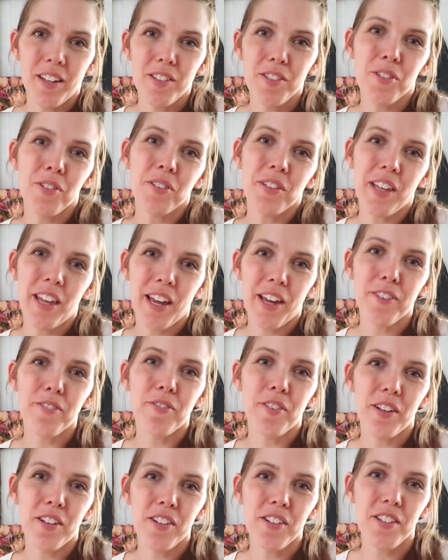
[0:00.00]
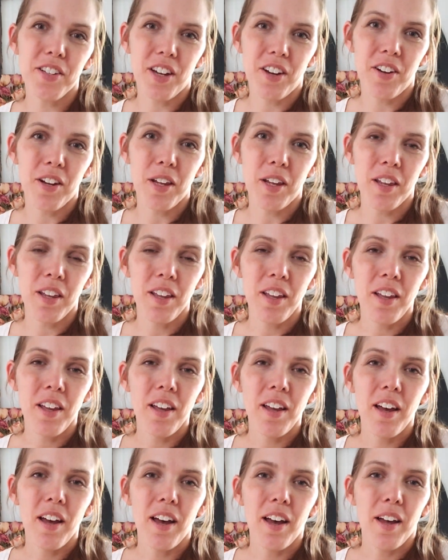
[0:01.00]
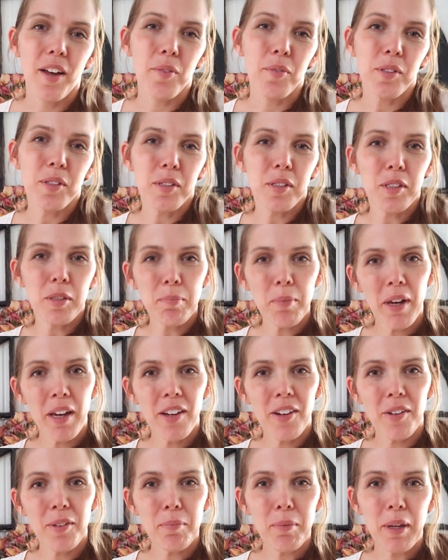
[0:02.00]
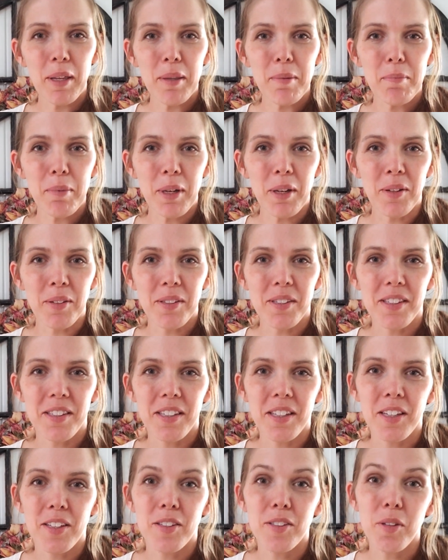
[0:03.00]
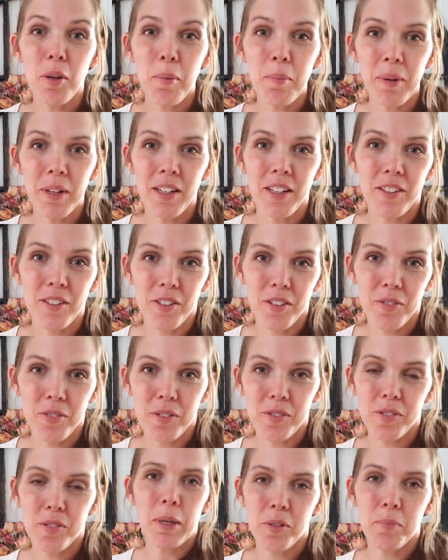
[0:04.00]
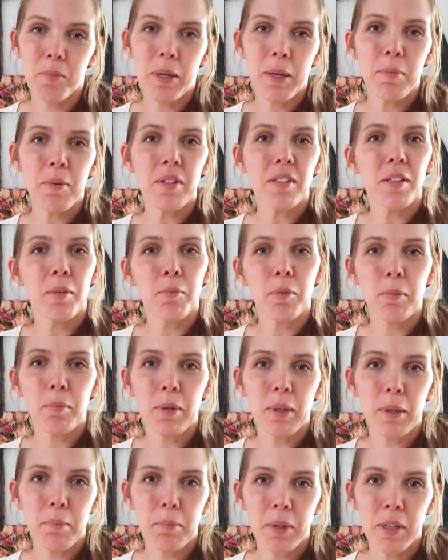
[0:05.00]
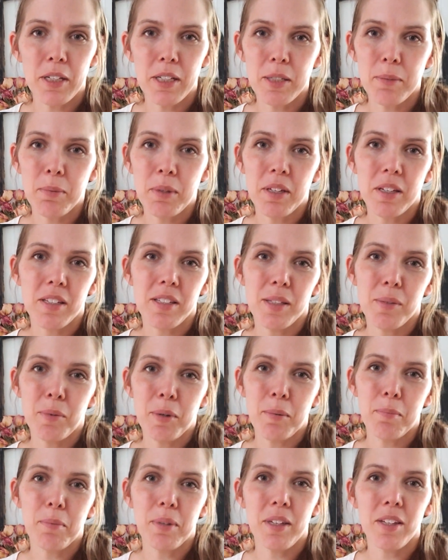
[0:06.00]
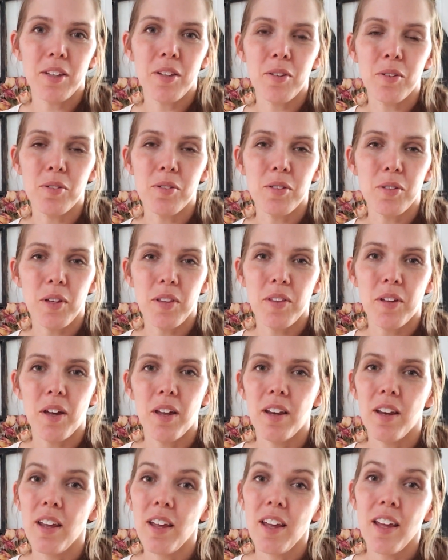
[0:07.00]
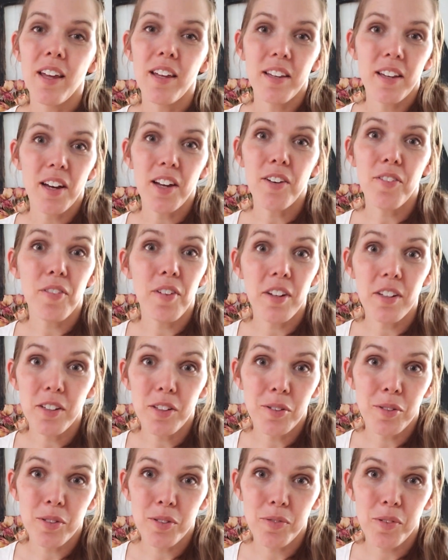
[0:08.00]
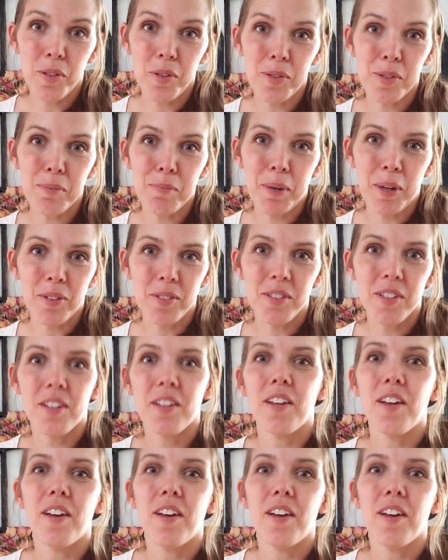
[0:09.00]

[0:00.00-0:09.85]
I certainly had fun sharing. I was inspired by the belts, seeing so many in the thrift store. Maybe some were being pitched because they weren't being used. So I thought, gotta find a use for those belts